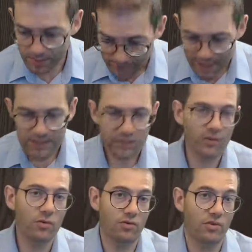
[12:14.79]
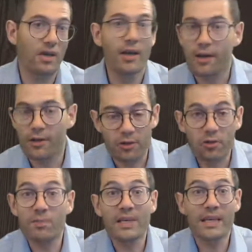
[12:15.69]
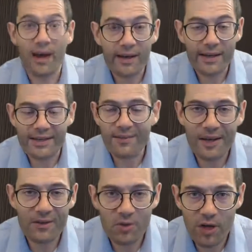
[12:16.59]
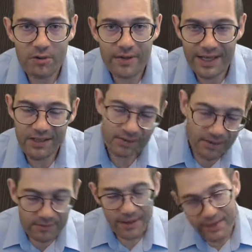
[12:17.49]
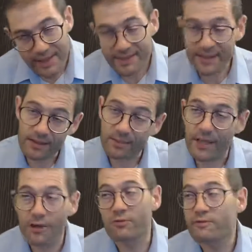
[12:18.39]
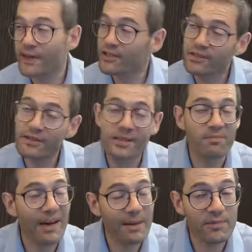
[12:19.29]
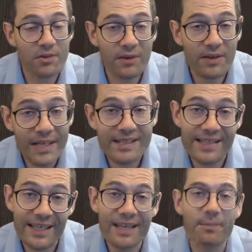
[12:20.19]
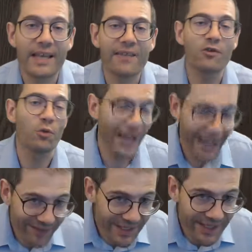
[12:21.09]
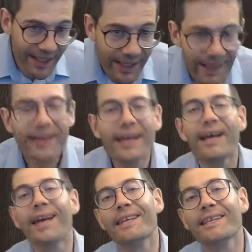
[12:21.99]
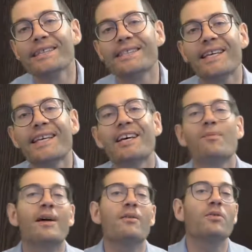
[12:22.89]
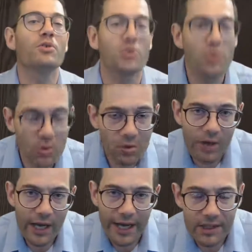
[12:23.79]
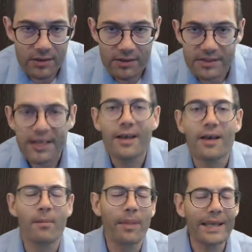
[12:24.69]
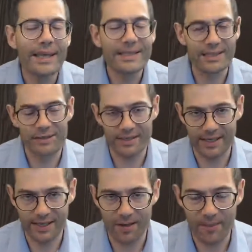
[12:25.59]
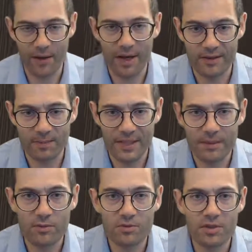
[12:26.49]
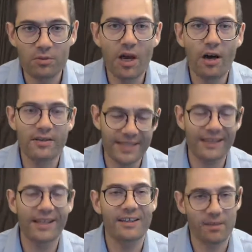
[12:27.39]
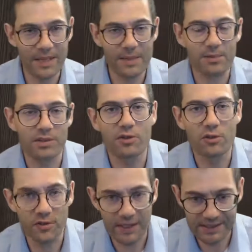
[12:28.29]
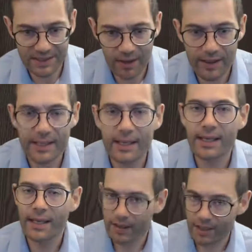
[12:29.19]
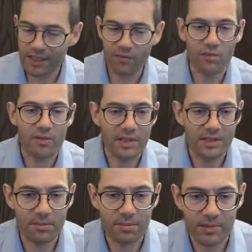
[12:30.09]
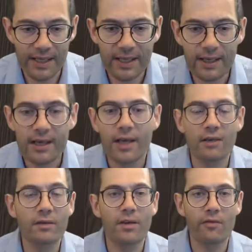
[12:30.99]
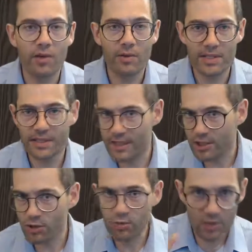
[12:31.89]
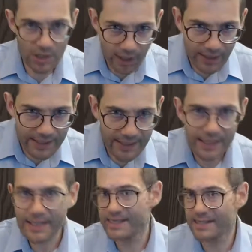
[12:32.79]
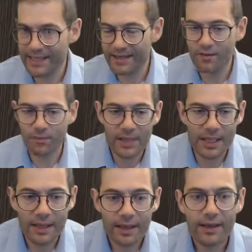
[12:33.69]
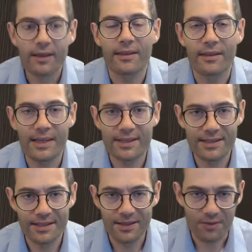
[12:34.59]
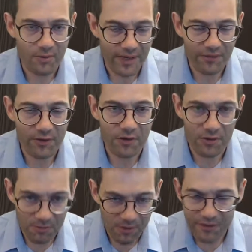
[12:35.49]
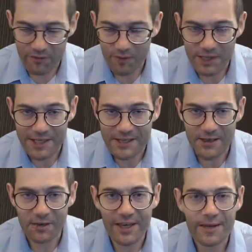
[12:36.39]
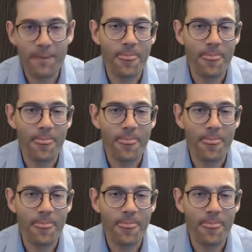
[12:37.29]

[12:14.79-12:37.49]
Yes, of course. You can be kind about your own actions, although it is a little bit old-fashioned and perhaps you don't need to say it, but if you have to say it, at least say it about your actions. Please don't say it about other people's. You can't tell other people to do things kindly. I give you an example here. Could I request that you kindly send me this, whatever it is, okay?